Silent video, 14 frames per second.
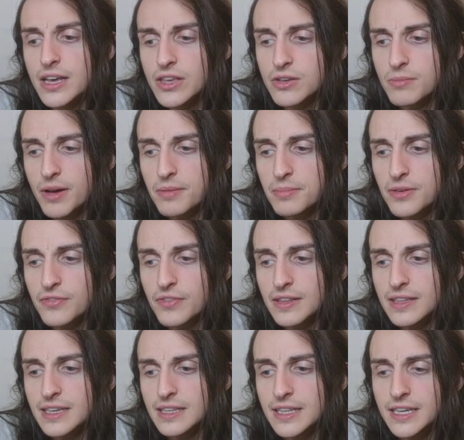You might be
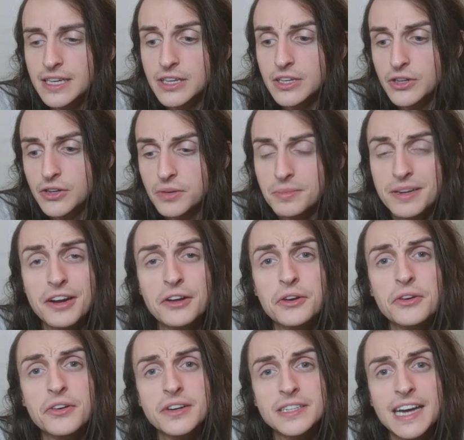feeling like you're a bit
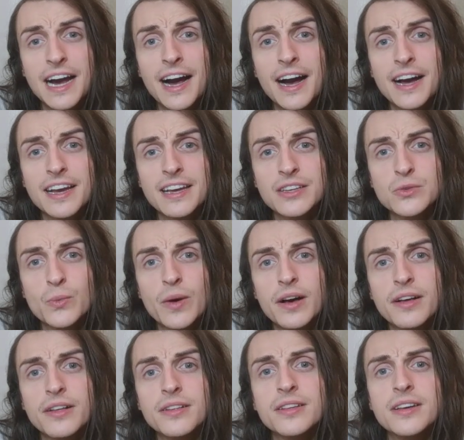under attack as
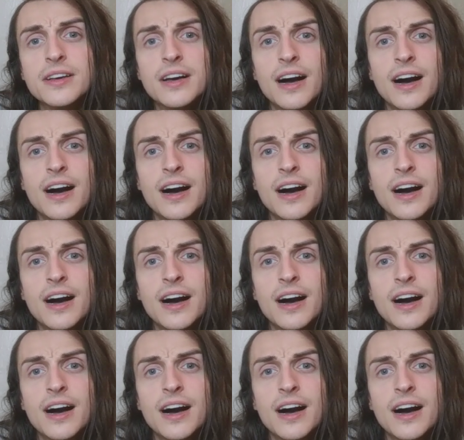well.